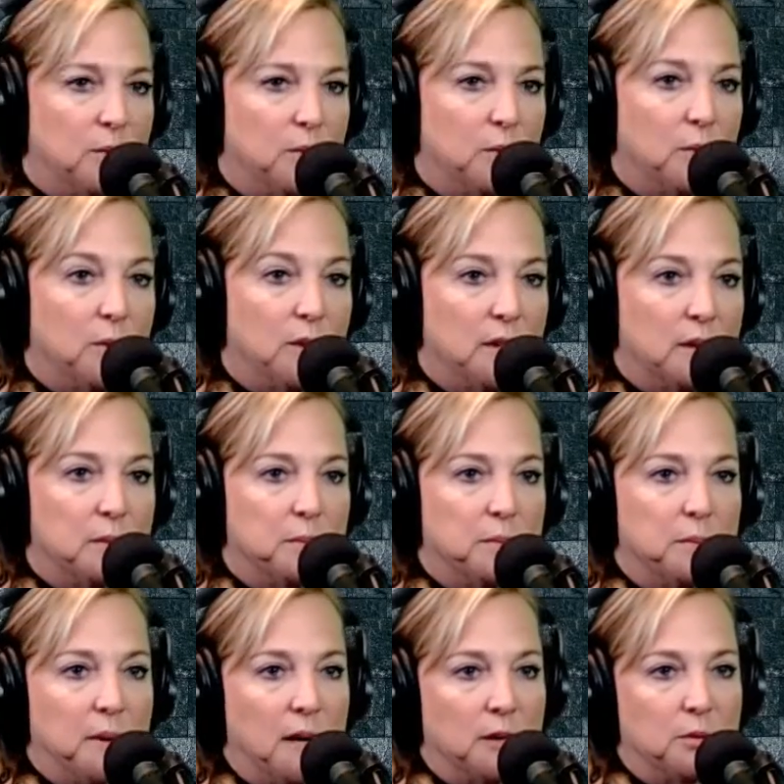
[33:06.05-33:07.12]
when
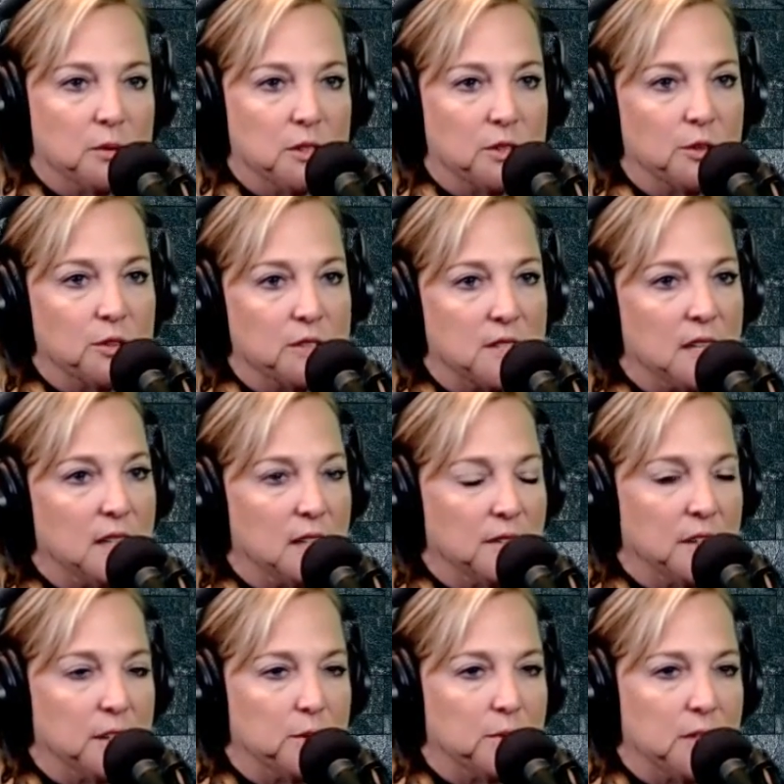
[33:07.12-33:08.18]
Beck was 13,
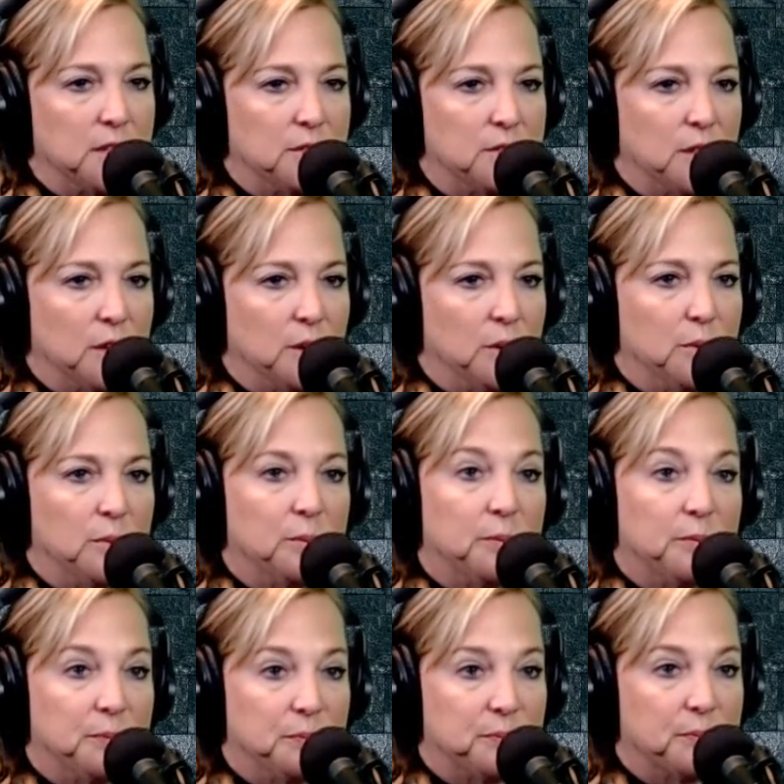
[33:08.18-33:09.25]
like 3 years ago.
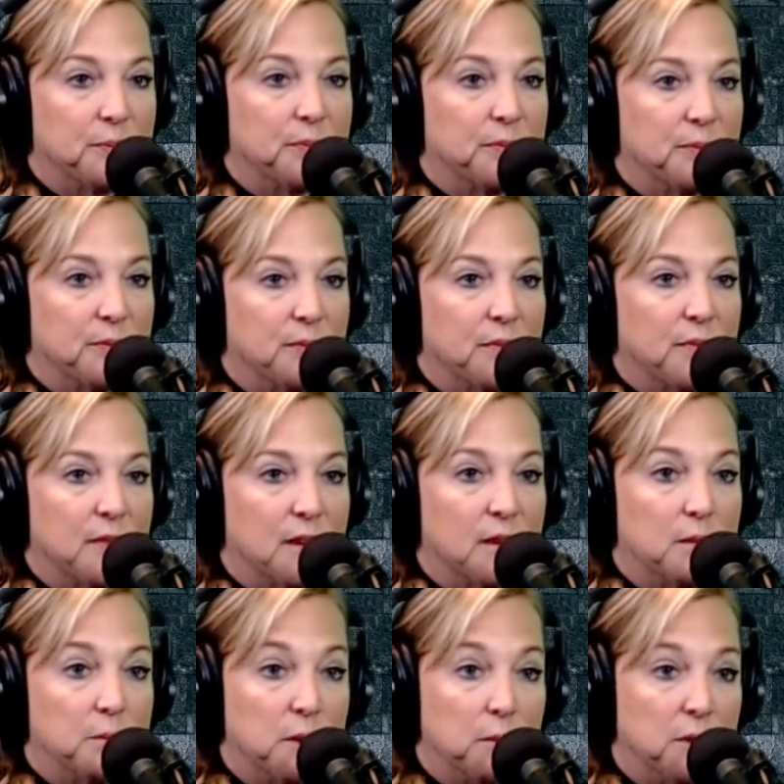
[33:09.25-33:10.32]

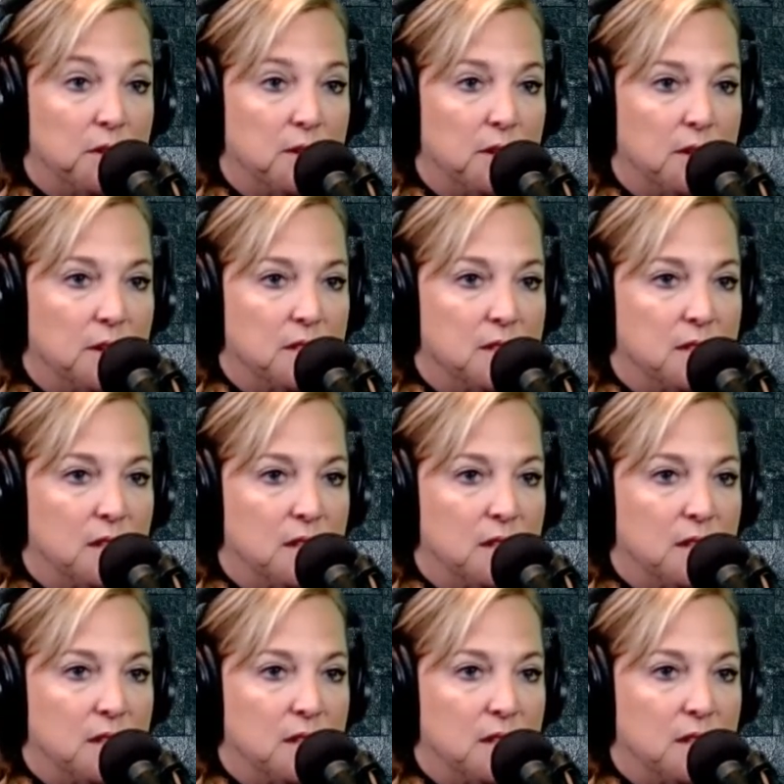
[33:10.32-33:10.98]
Remember at onsite?